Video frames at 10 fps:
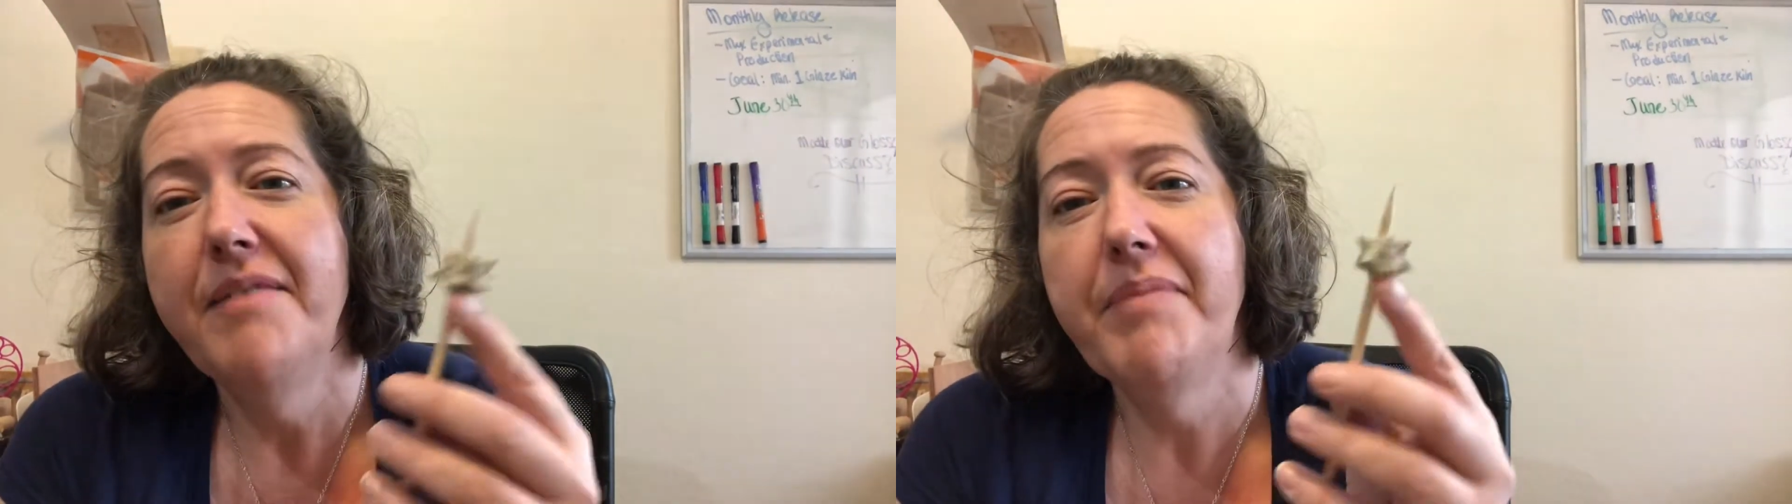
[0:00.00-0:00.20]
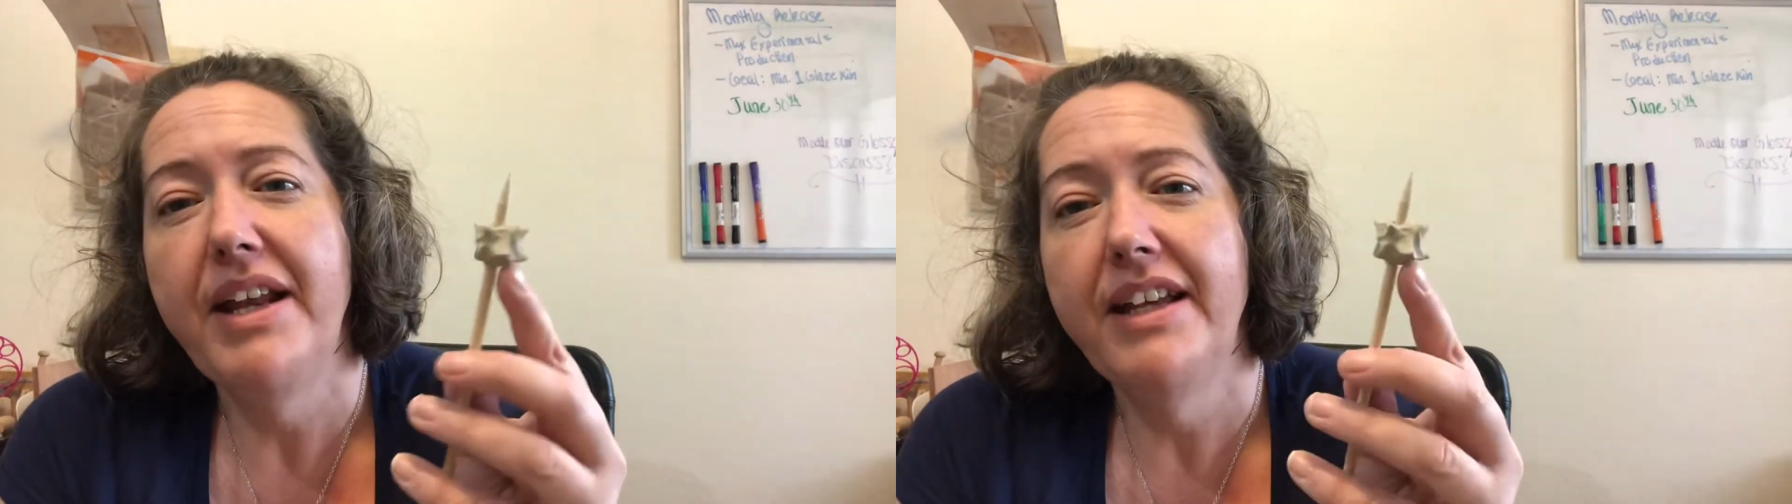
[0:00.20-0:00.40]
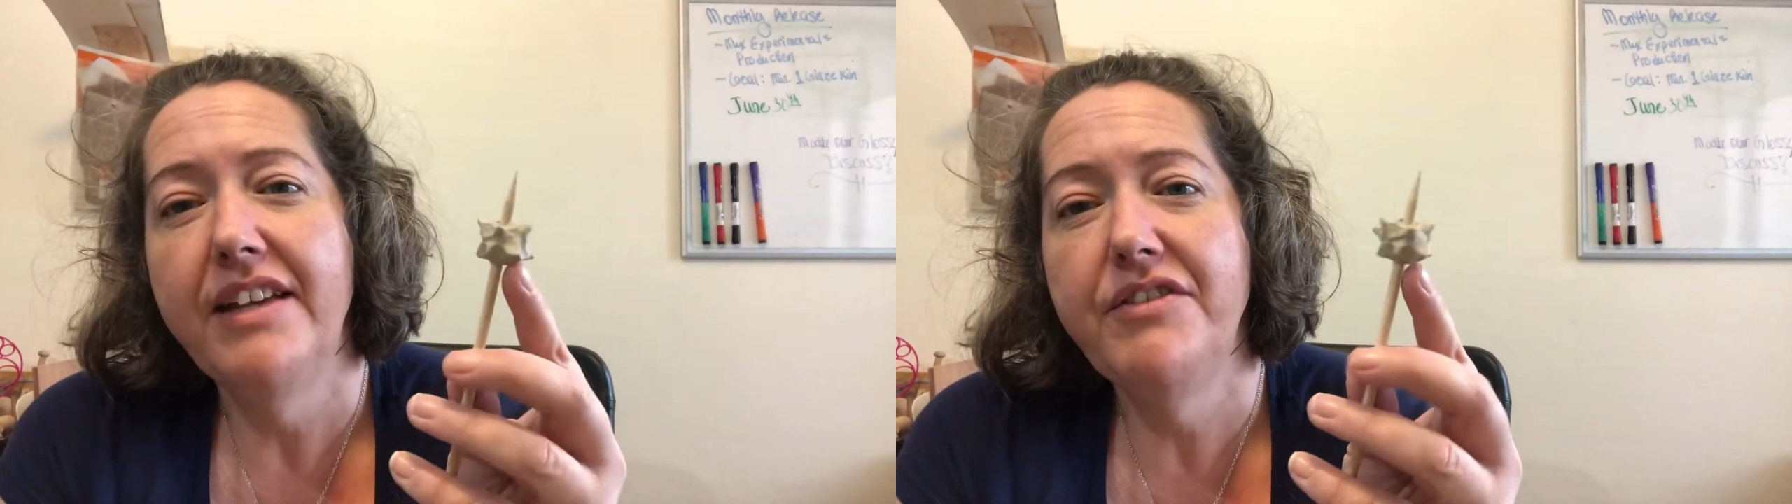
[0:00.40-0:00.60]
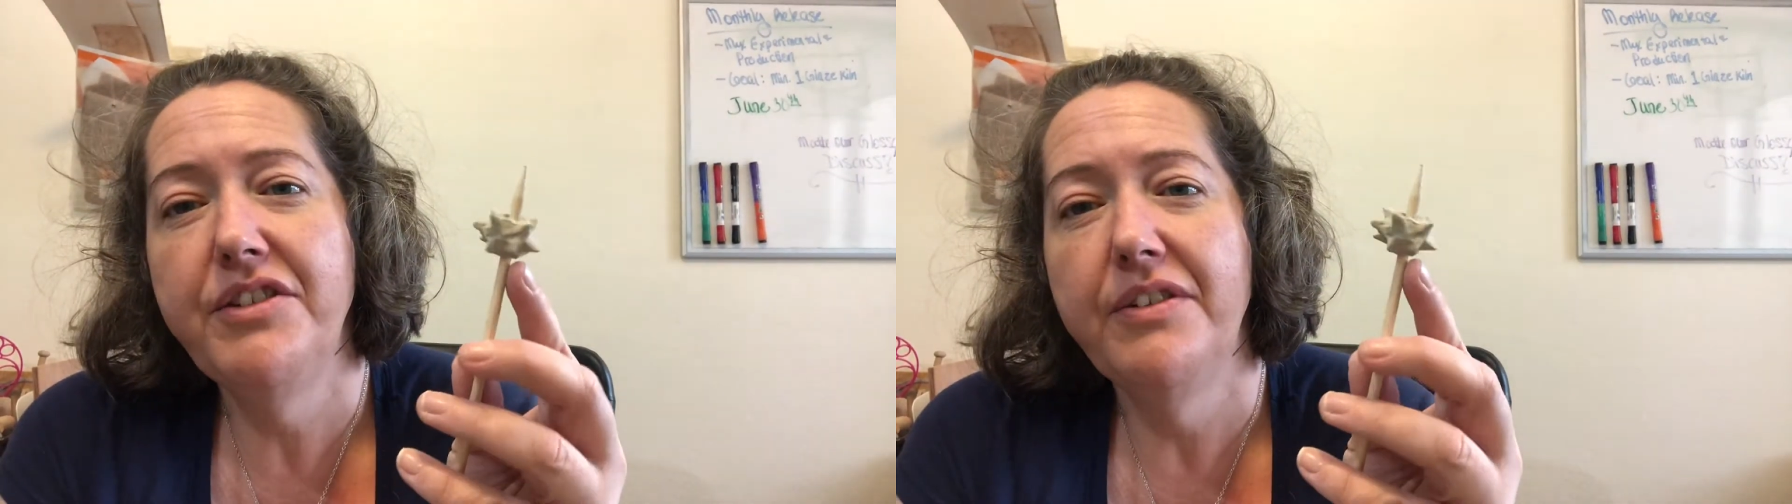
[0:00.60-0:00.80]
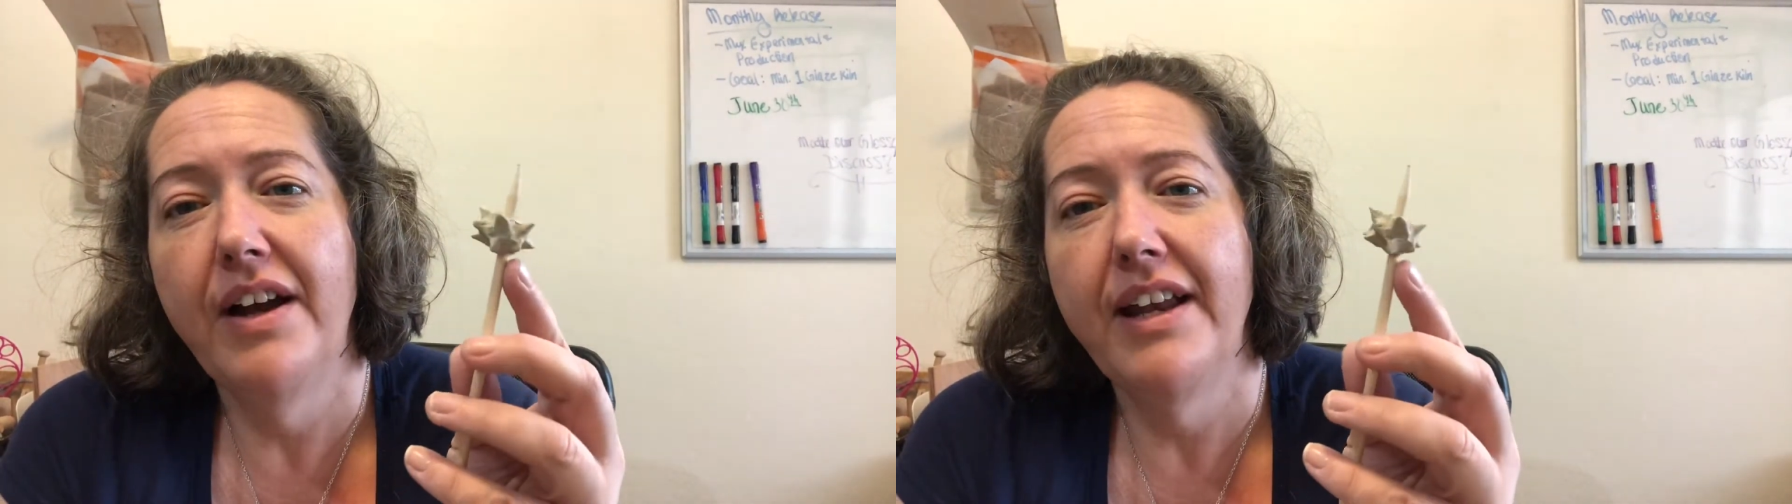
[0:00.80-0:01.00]
But it gives
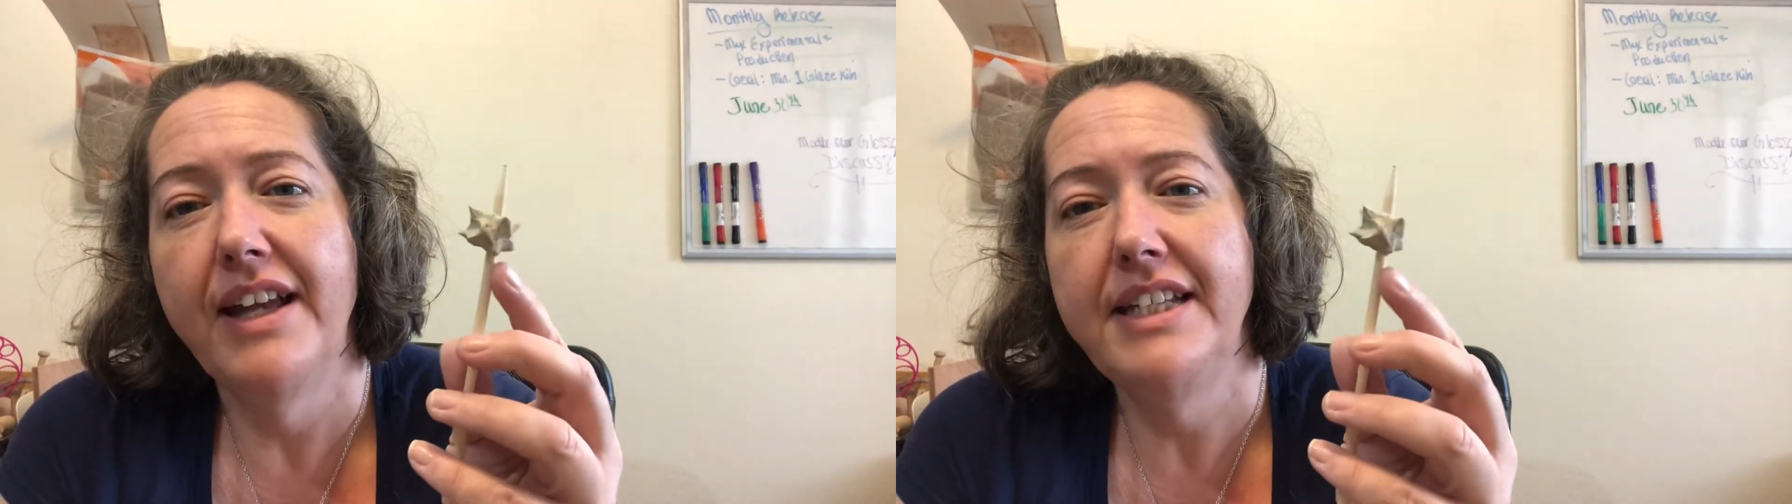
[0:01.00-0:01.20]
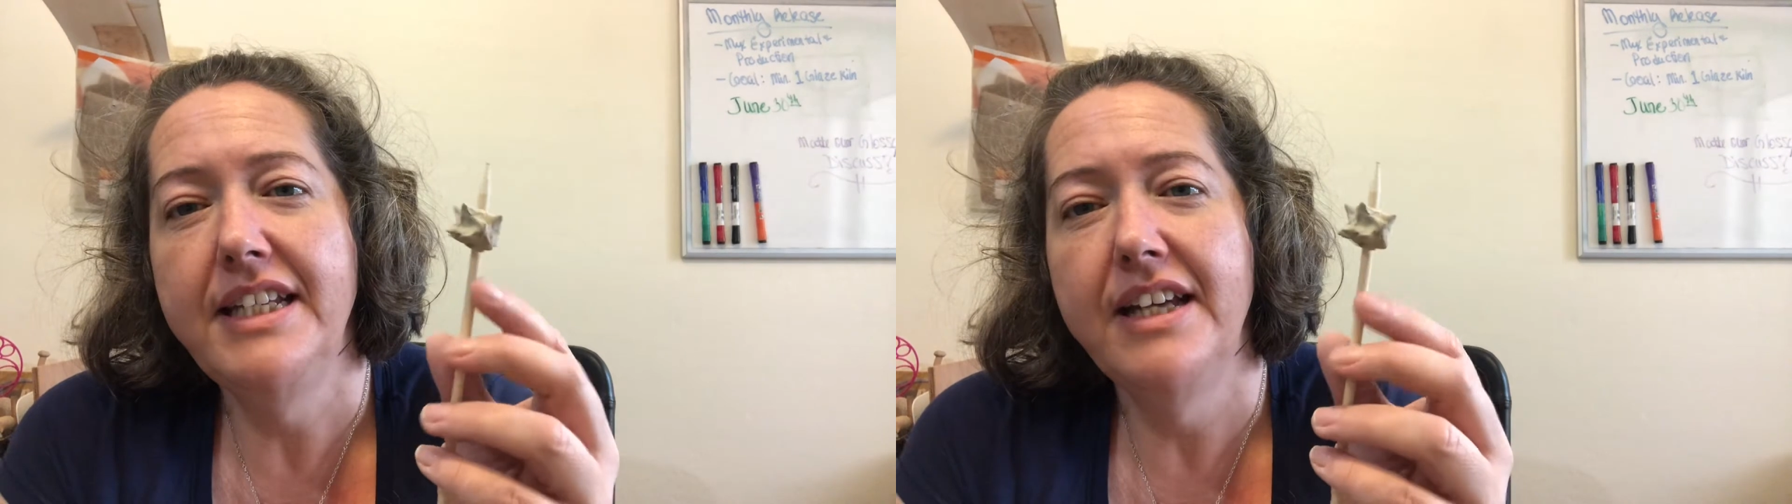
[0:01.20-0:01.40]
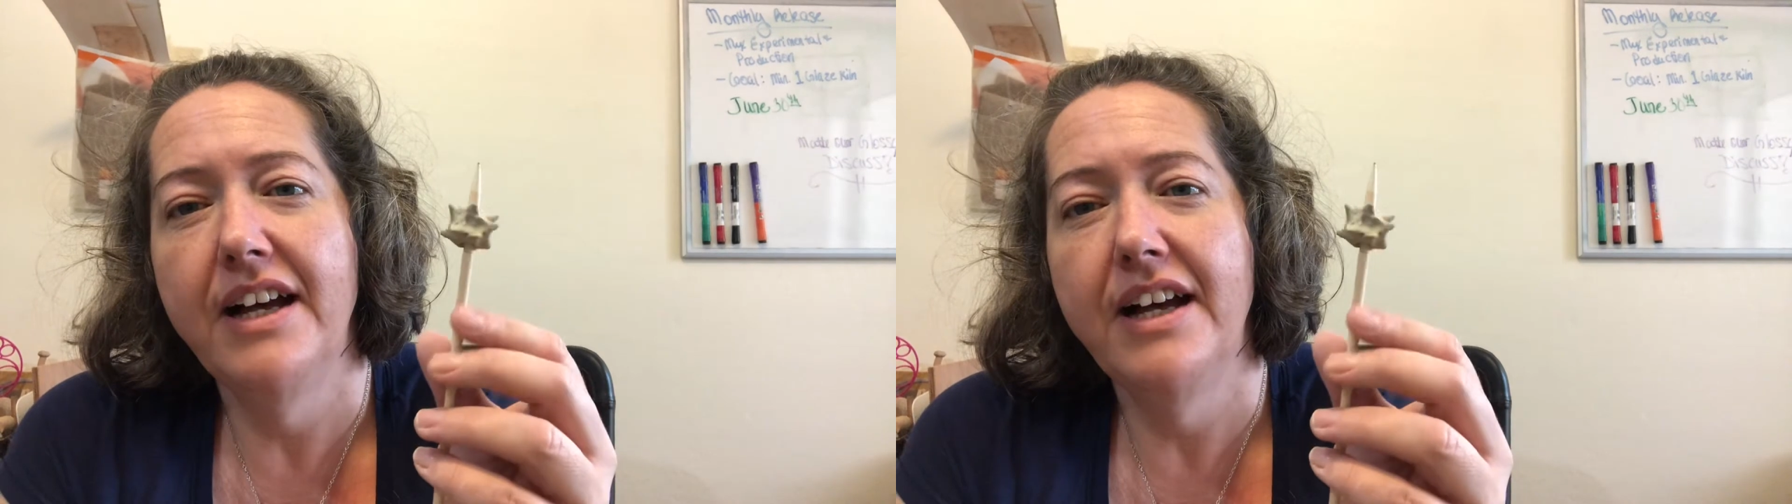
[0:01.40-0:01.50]
you an idea